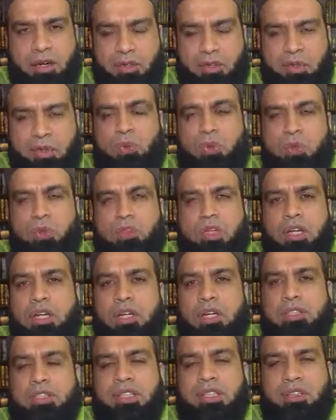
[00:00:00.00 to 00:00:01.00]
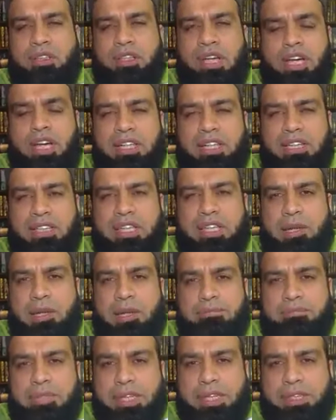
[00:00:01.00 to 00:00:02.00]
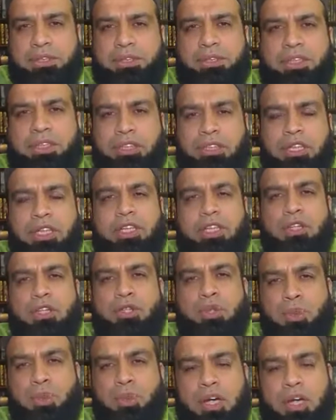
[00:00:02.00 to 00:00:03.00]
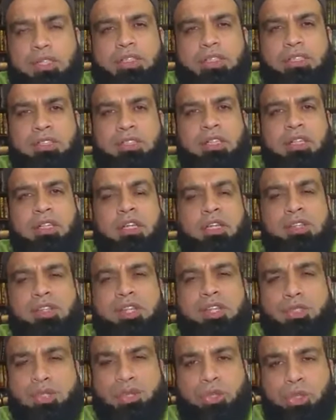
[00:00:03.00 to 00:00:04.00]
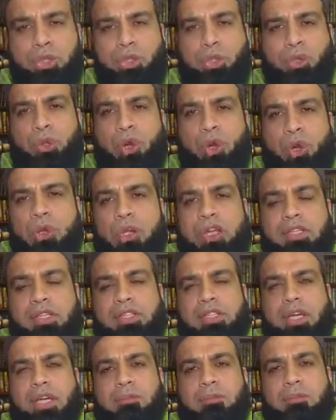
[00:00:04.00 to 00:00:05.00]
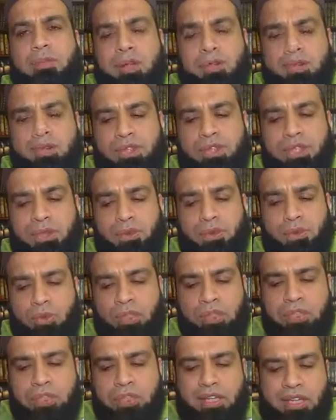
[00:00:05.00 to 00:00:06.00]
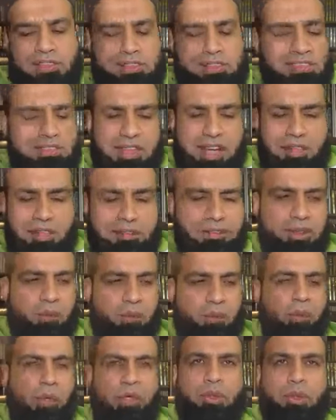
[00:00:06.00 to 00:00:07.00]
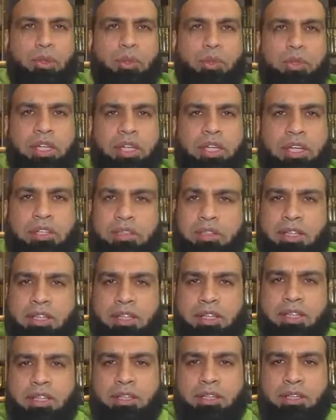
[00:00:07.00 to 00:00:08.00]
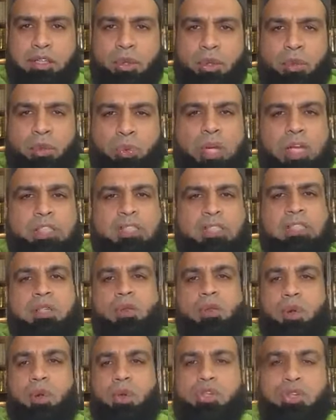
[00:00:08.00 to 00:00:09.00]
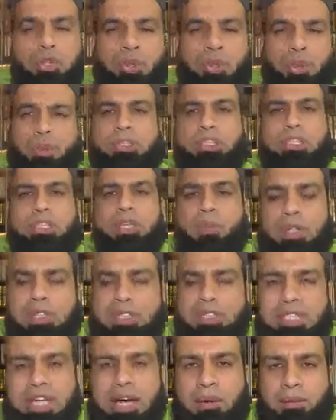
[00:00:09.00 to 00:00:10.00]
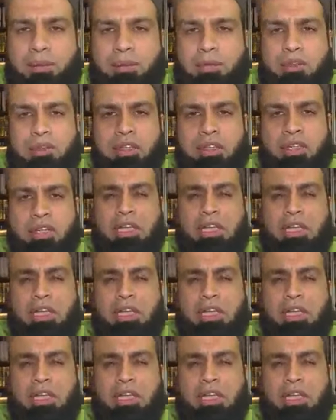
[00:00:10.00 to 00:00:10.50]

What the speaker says: Rasulullah sallallahu alaihi wasallam mentioned to us that the strongest amongst you is not the one who can wrestle or throw someone down.